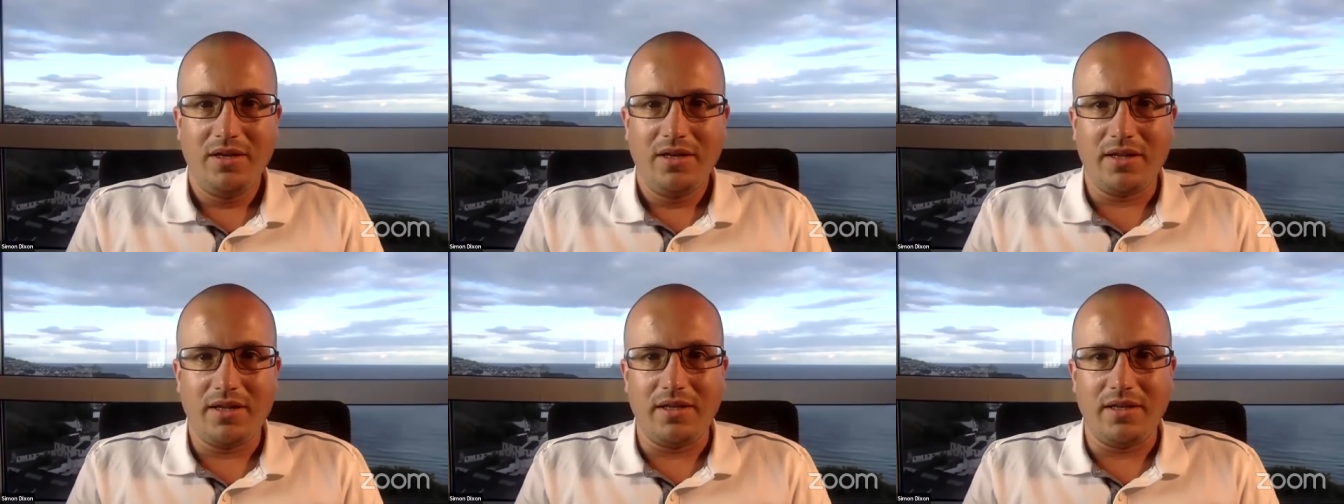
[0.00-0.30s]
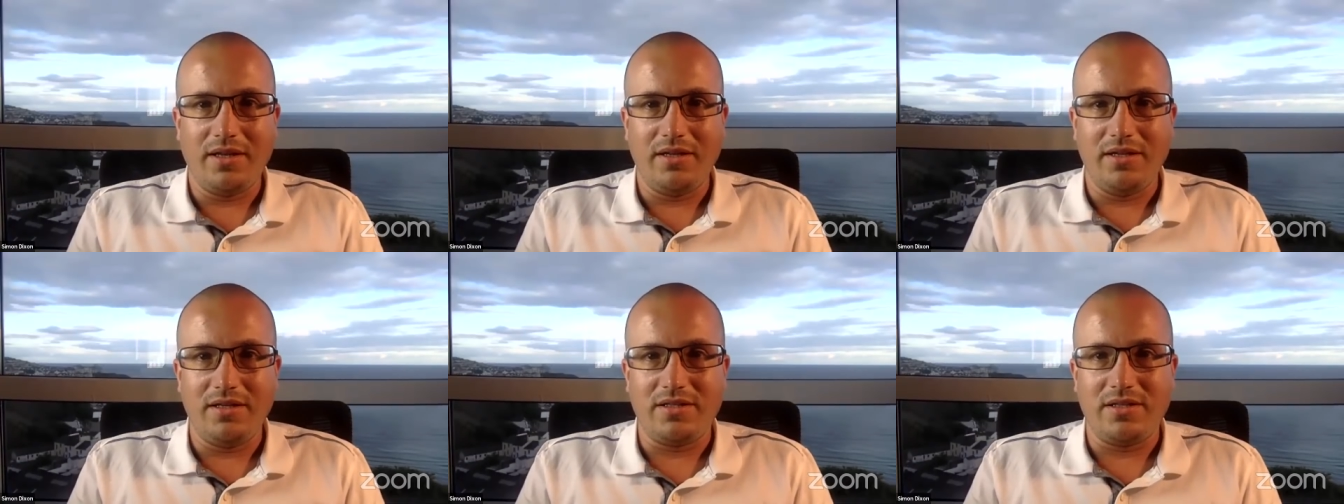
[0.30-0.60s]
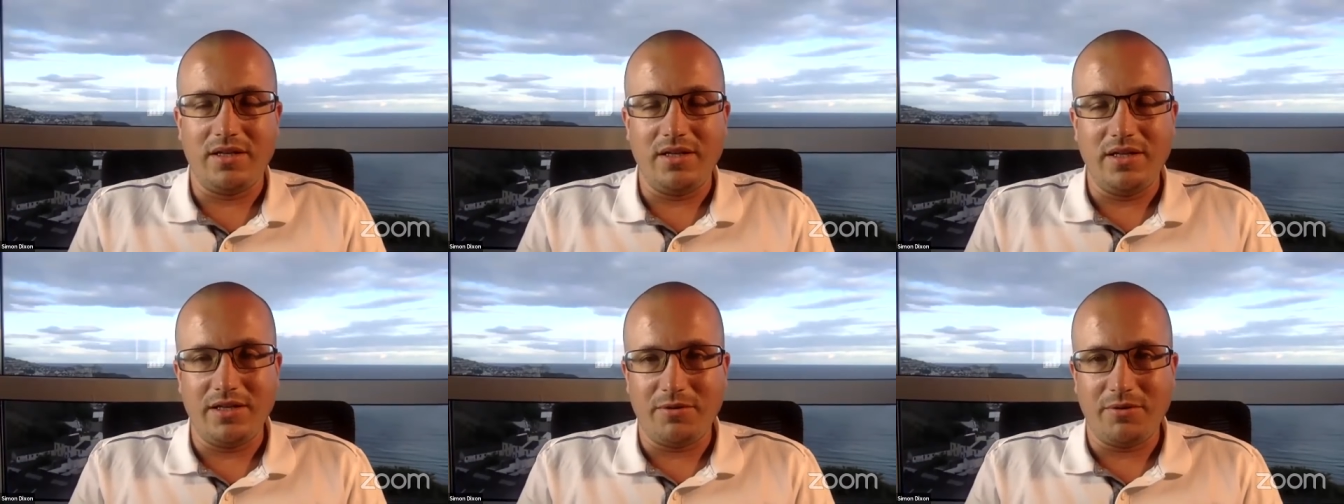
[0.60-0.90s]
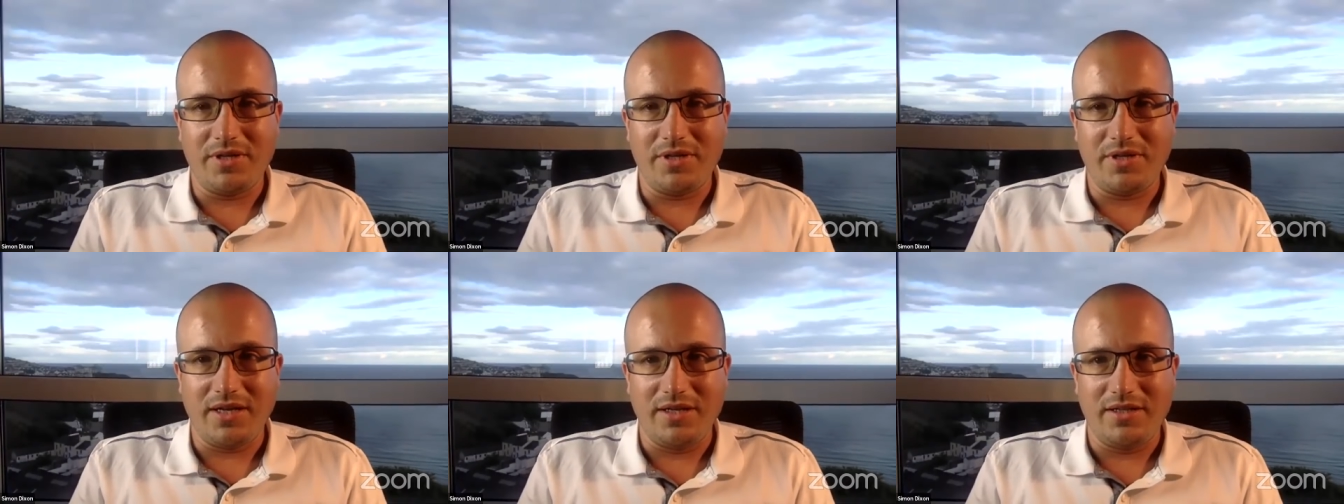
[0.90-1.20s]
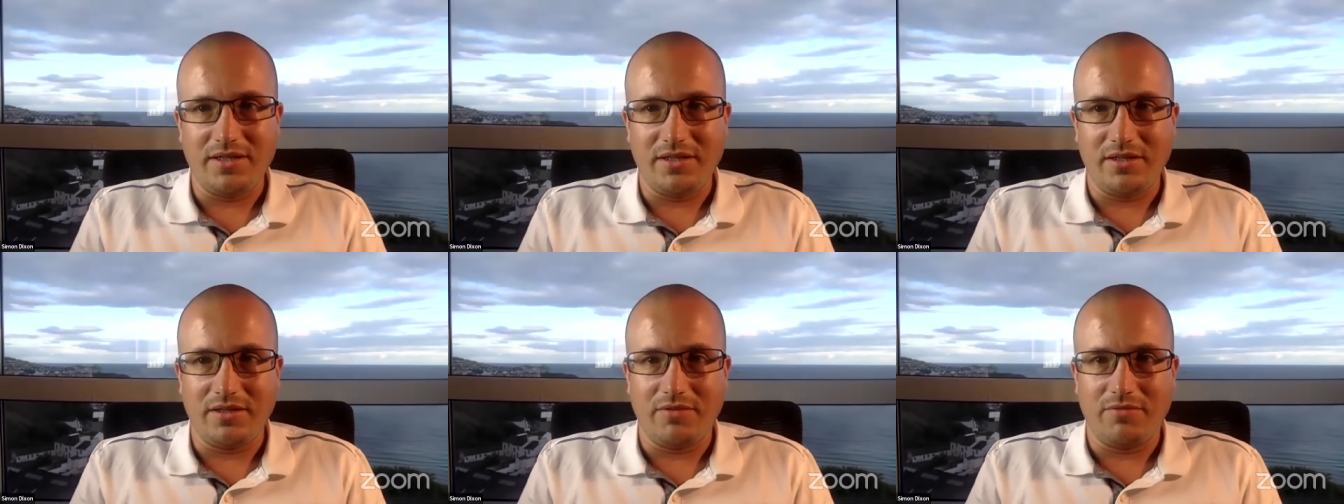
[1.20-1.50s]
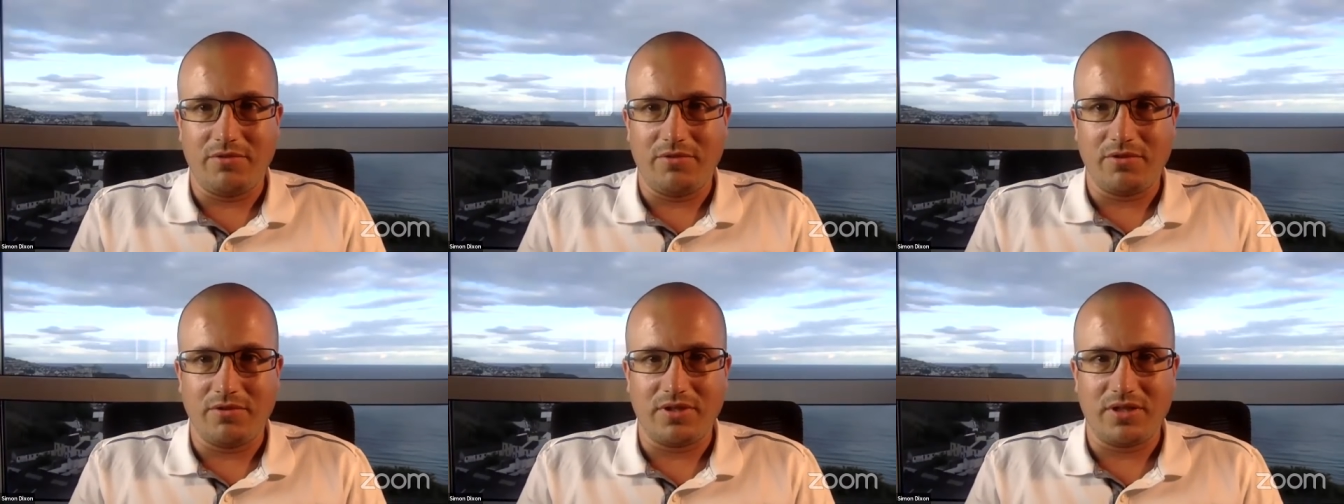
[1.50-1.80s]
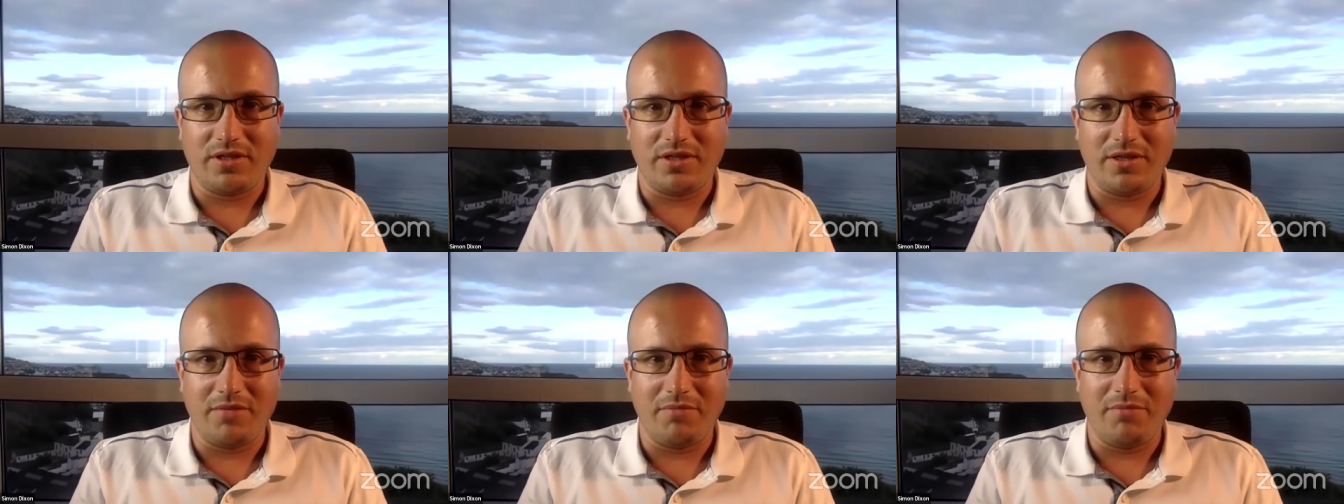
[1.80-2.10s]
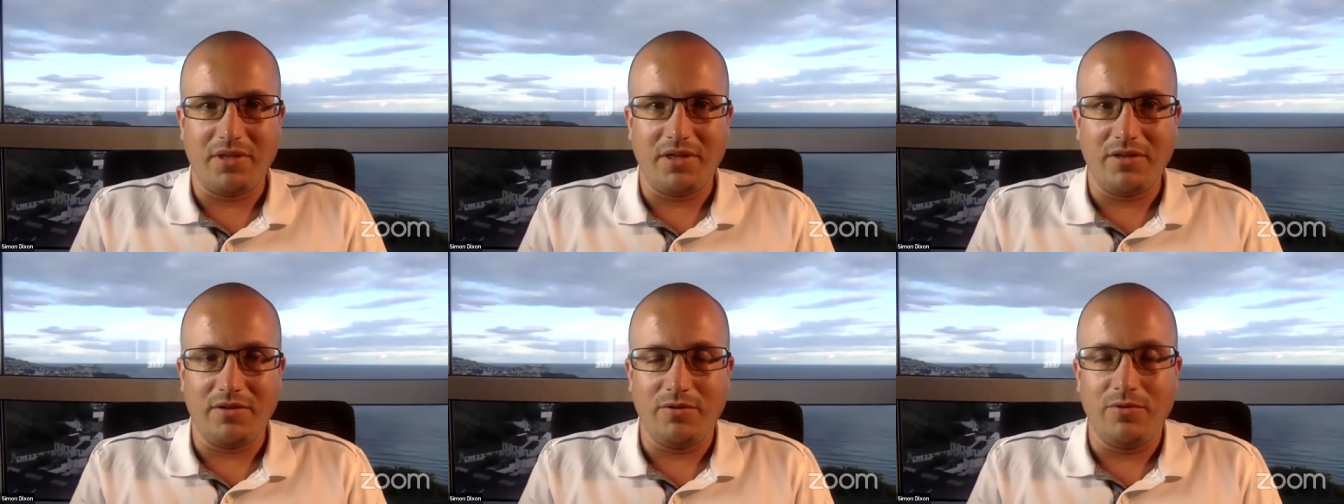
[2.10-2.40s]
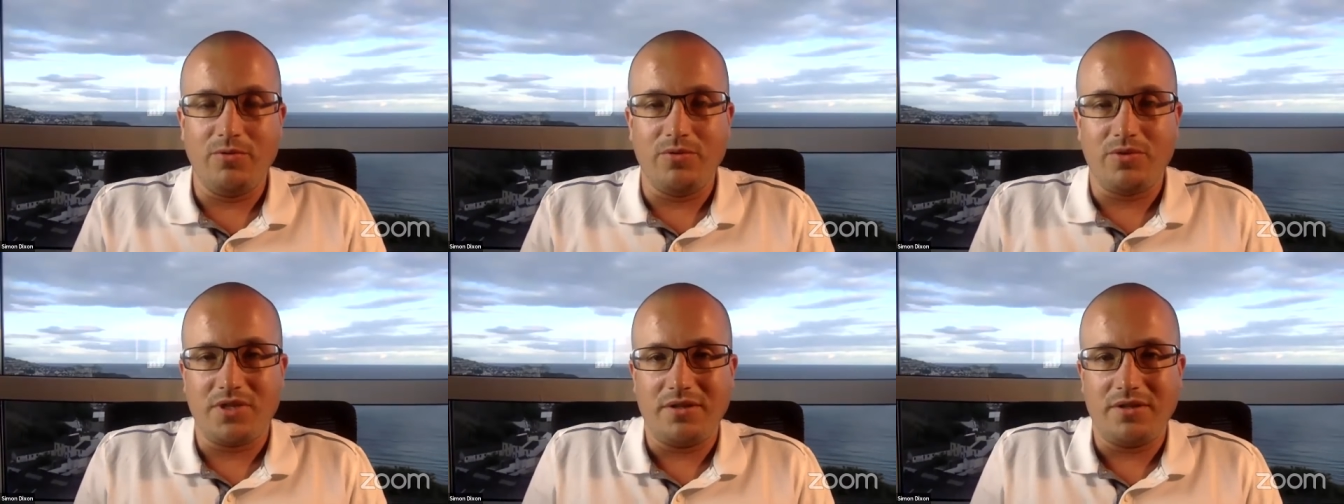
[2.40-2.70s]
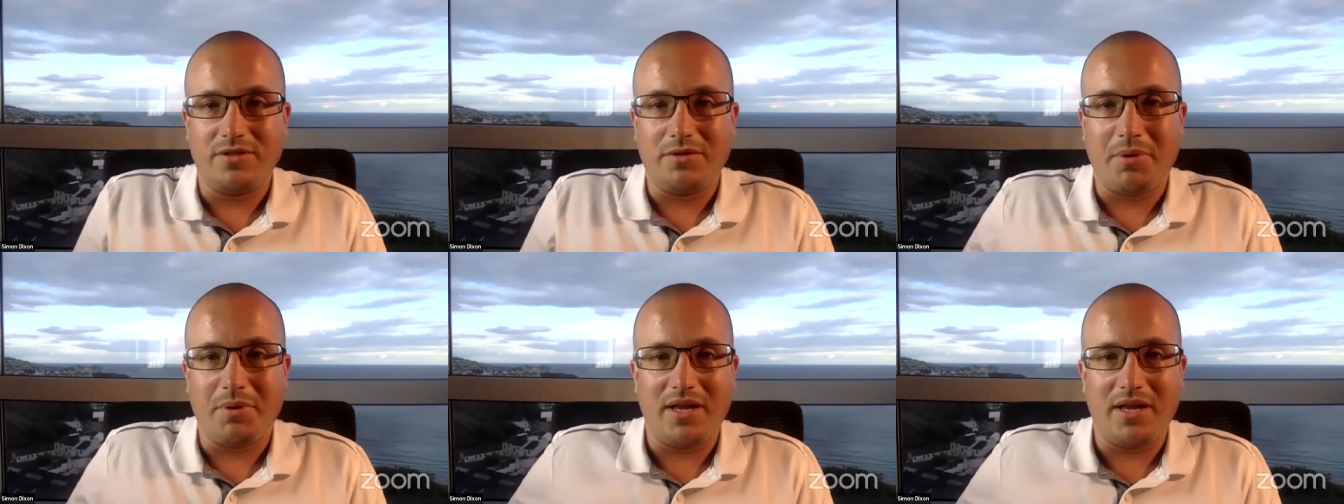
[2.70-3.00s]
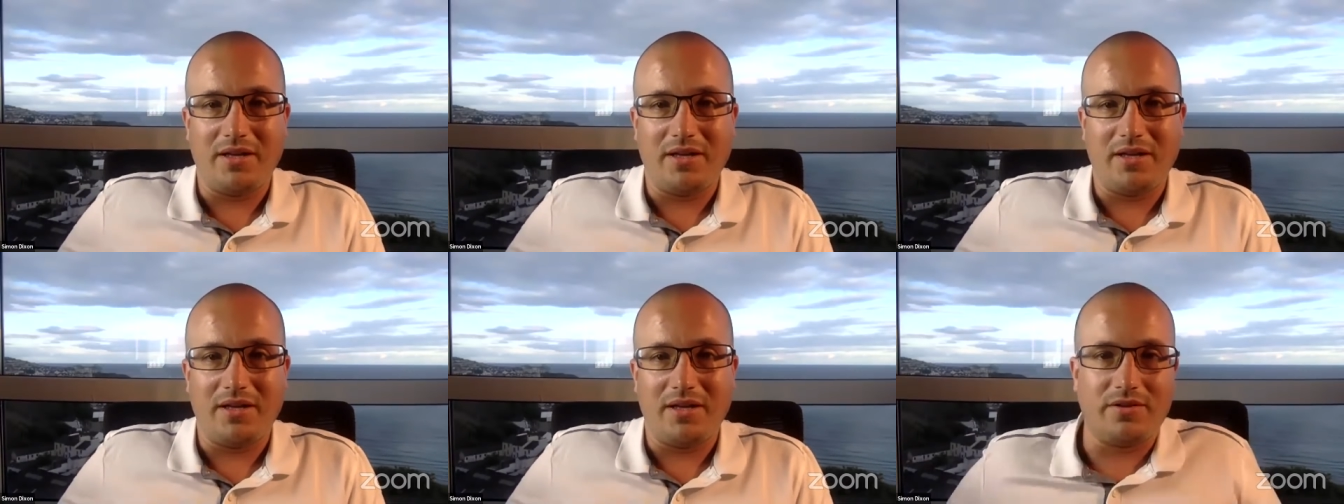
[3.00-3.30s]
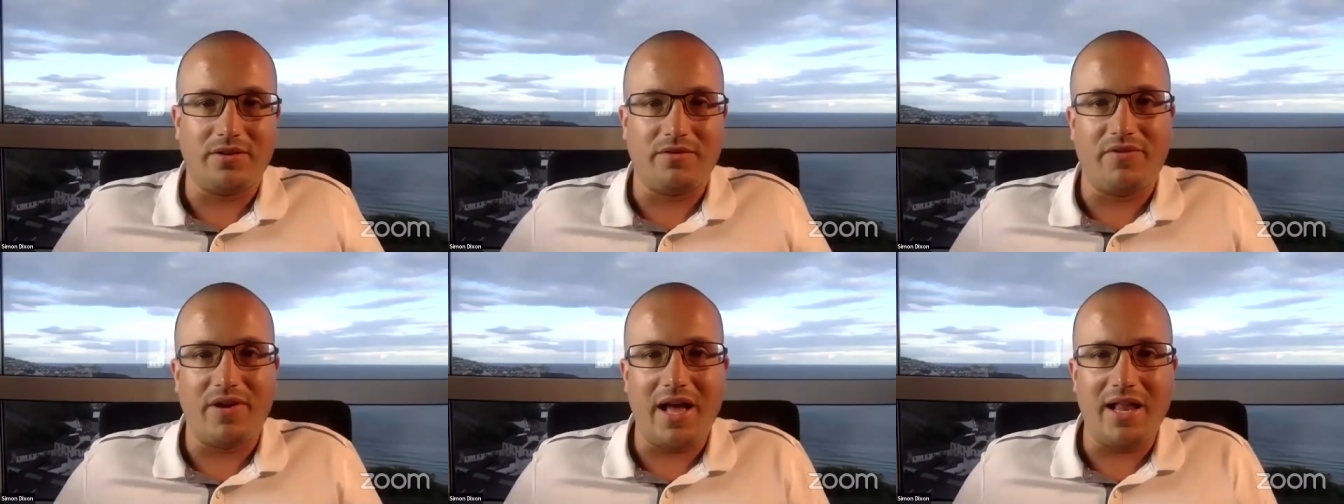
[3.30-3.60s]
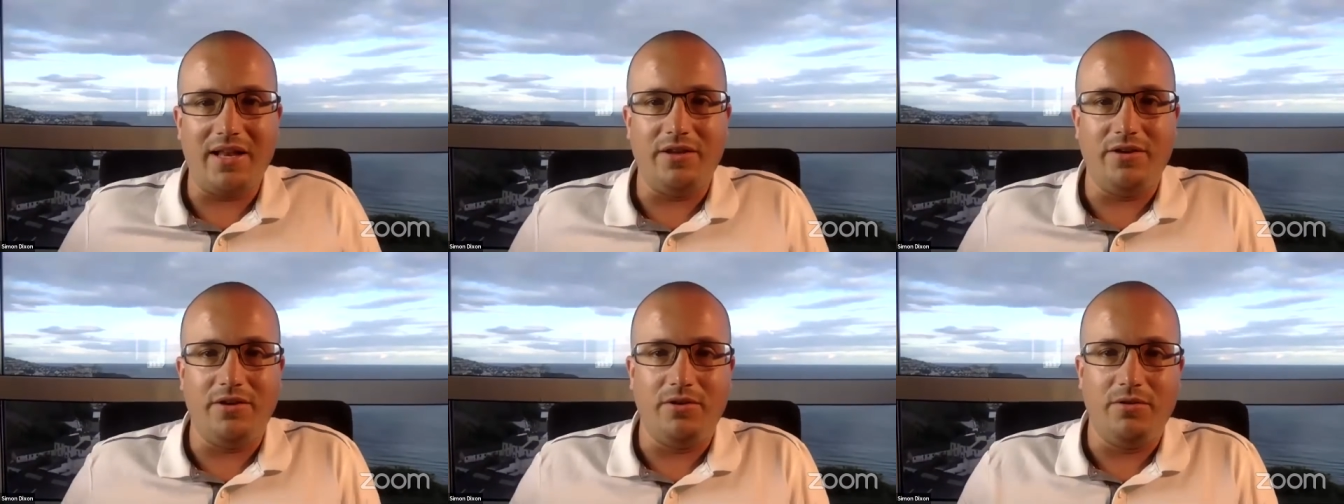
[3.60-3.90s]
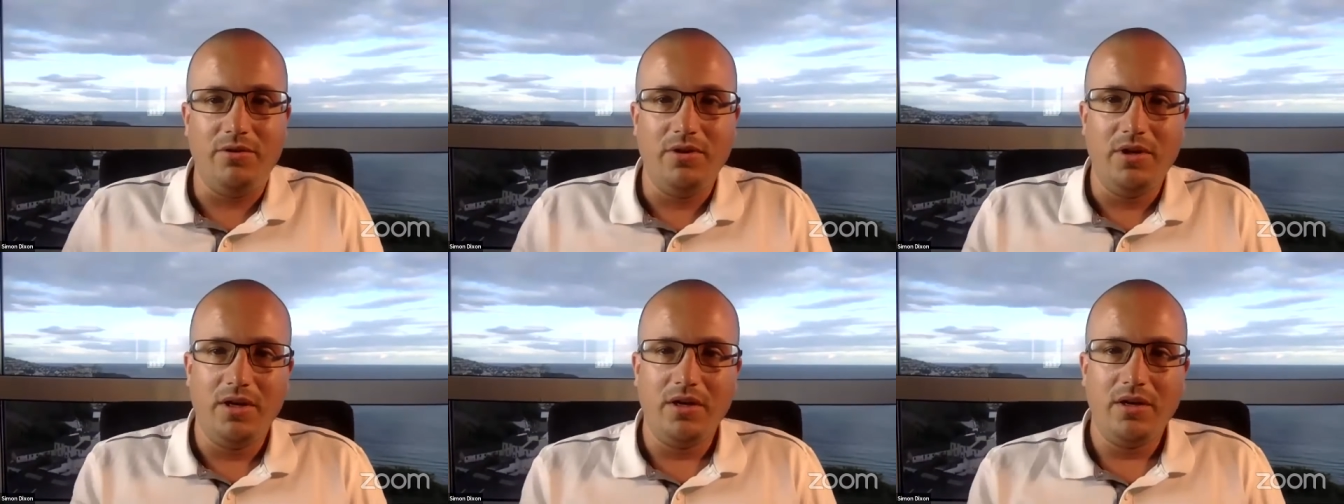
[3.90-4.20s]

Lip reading: and they need to liquidate at the wrong time, then it also depends on the value